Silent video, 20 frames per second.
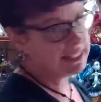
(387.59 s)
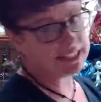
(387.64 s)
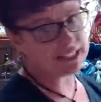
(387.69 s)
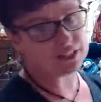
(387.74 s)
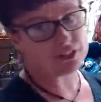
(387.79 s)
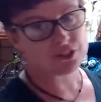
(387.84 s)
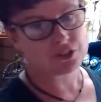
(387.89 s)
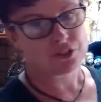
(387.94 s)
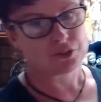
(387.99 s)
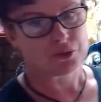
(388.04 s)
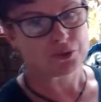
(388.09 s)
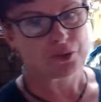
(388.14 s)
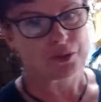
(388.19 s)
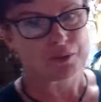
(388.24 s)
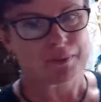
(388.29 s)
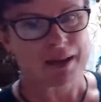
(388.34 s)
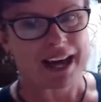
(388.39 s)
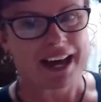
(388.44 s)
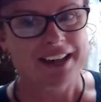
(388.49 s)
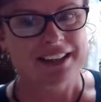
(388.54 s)
need to talk
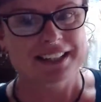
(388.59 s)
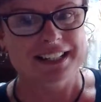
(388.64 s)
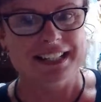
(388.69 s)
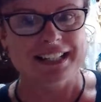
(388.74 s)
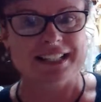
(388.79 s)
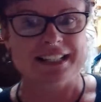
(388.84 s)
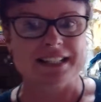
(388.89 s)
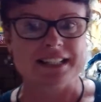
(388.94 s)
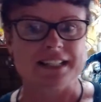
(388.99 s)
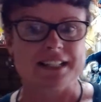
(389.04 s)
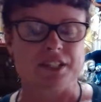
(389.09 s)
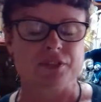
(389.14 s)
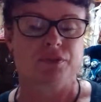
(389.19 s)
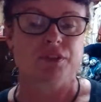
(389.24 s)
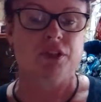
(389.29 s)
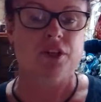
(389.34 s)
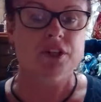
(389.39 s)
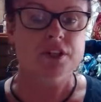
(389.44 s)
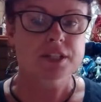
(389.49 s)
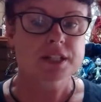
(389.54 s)
about is, for
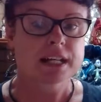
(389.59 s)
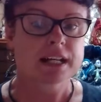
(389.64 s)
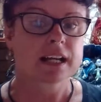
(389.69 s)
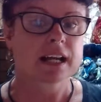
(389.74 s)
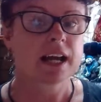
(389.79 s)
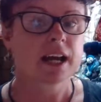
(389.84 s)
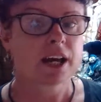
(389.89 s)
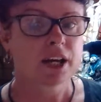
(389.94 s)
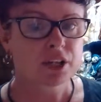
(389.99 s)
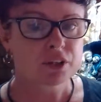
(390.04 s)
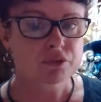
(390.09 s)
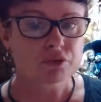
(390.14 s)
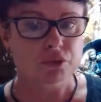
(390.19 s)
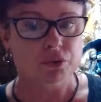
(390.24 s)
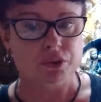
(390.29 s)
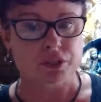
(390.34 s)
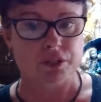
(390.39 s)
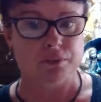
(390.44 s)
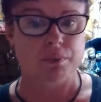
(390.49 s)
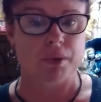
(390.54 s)
those that can't
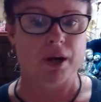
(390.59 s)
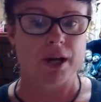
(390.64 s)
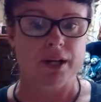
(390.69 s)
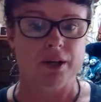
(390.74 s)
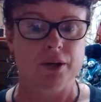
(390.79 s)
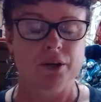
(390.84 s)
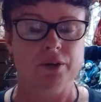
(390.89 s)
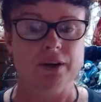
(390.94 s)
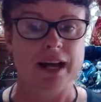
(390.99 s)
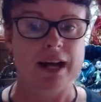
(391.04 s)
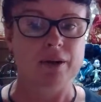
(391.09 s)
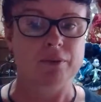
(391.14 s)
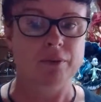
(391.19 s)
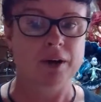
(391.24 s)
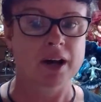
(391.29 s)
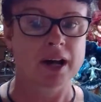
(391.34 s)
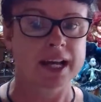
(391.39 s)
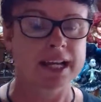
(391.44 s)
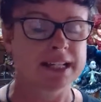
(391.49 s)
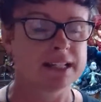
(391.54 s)
afford to buy her
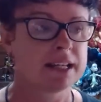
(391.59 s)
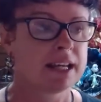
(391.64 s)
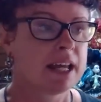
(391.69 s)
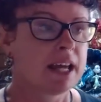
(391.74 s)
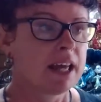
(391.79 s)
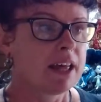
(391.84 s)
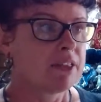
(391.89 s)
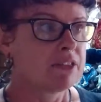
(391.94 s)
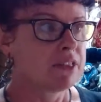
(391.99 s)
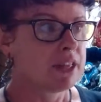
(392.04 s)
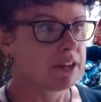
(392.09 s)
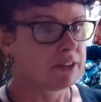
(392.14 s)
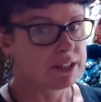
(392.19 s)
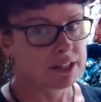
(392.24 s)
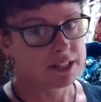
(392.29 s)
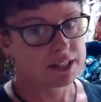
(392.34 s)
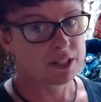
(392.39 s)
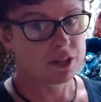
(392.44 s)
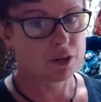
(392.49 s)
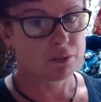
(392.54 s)
outright, there
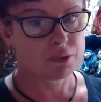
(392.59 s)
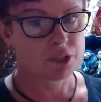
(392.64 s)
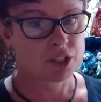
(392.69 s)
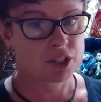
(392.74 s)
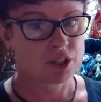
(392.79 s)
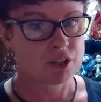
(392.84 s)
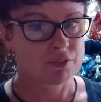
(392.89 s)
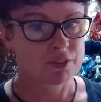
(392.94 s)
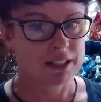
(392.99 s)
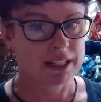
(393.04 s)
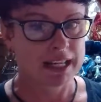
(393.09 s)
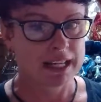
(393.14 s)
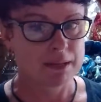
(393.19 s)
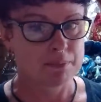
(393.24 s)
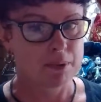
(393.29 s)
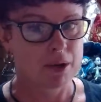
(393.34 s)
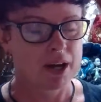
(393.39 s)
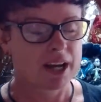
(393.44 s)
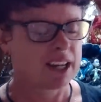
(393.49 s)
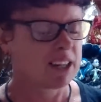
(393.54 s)
is the option of a
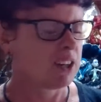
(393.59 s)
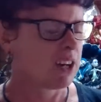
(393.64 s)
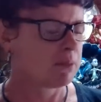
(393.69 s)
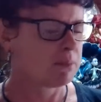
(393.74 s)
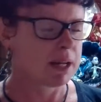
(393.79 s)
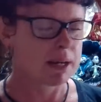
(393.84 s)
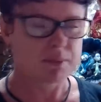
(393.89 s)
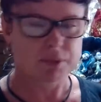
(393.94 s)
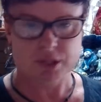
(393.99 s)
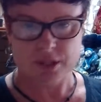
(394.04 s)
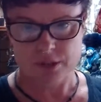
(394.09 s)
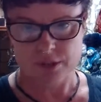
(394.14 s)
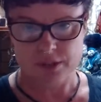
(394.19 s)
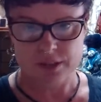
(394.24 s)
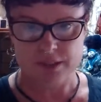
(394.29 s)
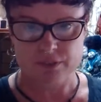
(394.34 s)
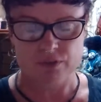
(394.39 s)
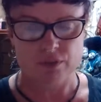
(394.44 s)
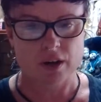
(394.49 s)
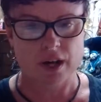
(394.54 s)
lay-by, and I'm
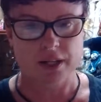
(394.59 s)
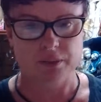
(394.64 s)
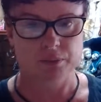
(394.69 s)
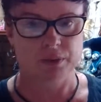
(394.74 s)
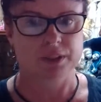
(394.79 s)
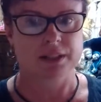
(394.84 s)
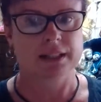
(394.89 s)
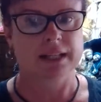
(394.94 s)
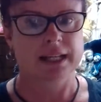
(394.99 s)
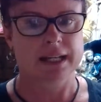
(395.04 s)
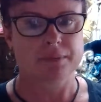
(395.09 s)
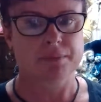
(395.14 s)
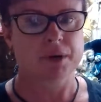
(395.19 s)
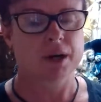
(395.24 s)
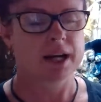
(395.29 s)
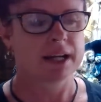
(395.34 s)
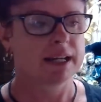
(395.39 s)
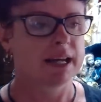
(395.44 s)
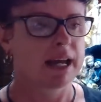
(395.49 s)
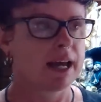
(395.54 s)
absolutely fine with a
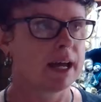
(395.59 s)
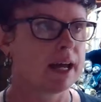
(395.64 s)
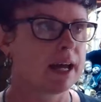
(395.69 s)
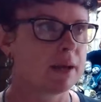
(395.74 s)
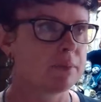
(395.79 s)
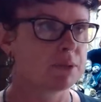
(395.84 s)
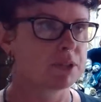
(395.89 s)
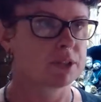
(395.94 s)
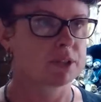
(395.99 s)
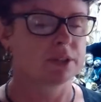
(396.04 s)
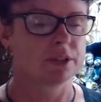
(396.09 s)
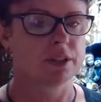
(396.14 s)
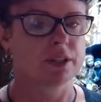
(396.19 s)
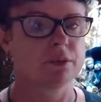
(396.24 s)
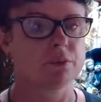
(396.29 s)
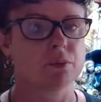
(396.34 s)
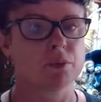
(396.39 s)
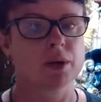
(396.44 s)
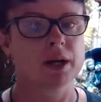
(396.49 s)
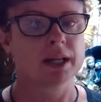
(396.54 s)
lay-by, absolutely
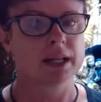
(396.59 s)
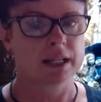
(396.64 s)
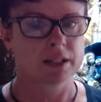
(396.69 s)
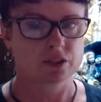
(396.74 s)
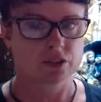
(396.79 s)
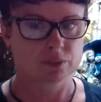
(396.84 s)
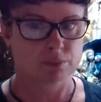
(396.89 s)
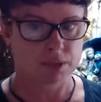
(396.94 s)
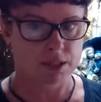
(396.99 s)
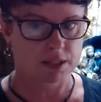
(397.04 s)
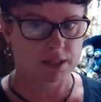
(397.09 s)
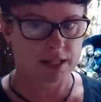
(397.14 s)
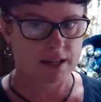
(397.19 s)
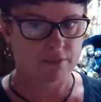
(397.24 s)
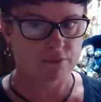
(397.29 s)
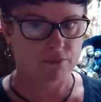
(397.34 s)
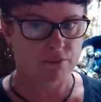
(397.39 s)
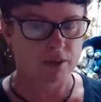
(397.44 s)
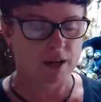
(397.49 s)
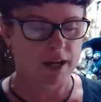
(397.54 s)

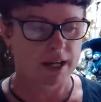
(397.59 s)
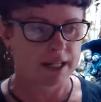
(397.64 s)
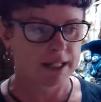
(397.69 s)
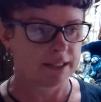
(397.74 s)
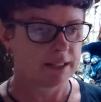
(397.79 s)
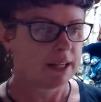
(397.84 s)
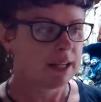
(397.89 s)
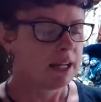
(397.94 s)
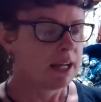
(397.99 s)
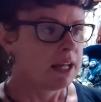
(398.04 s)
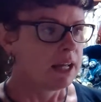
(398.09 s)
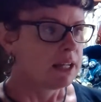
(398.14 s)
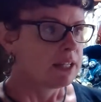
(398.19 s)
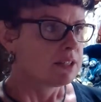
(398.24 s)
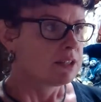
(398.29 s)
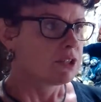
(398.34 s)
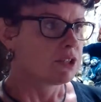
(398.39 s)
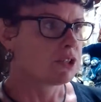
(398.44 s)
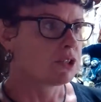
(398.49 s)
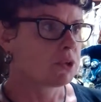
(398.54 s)
100% fine.
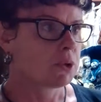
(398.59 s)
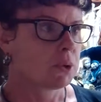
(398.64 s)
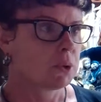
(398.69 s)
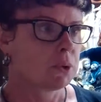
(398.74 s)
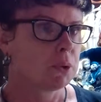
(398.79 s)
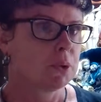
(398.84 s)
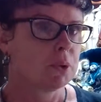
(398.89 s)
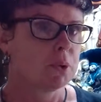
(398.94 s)
So